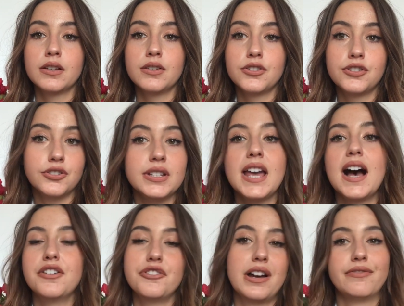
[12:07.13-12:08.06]
So
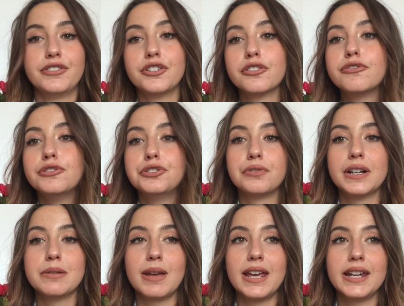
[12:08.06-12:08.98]
yeah, you have your food
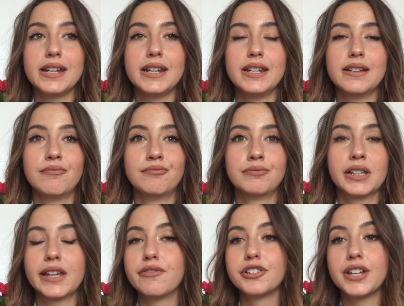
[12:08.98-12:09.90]
already made,
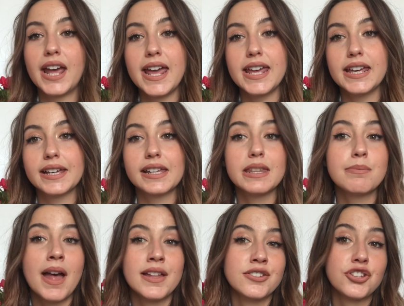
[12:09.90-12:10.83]
give or take. It
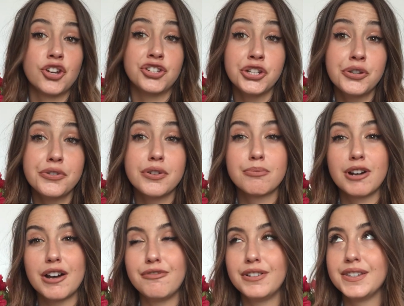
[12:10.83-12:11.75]
depends on you, your
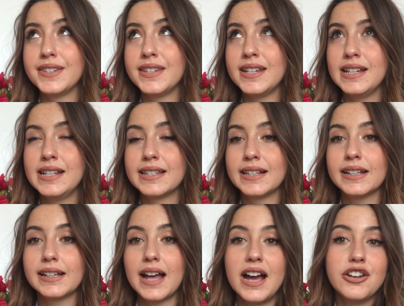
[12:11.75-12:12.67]
preferences.
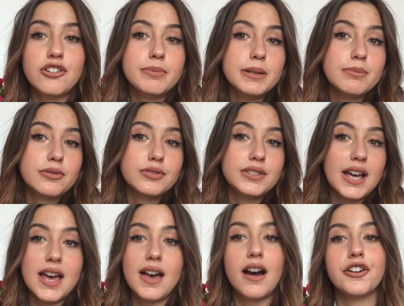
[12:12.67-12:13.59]
Like I know people
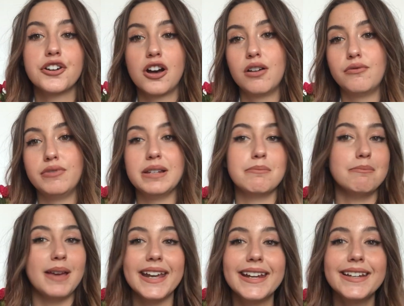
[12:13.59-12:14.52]
that are not really
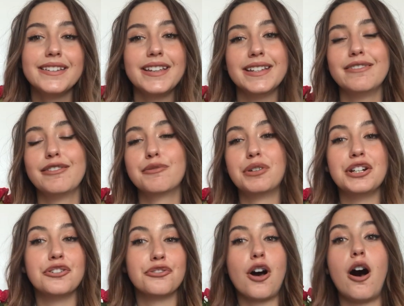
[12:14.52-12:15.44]
made, they
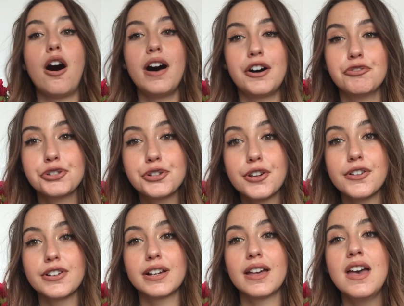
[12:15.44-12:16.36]
weren't taught how to
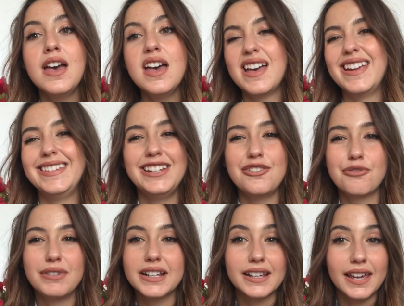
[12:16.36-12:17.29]
cook and they
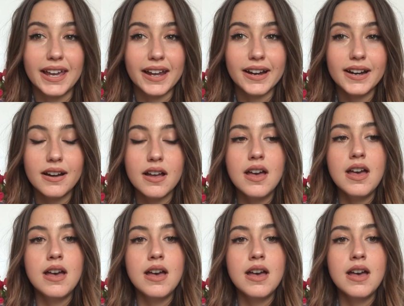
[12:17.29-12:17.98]
don't really care.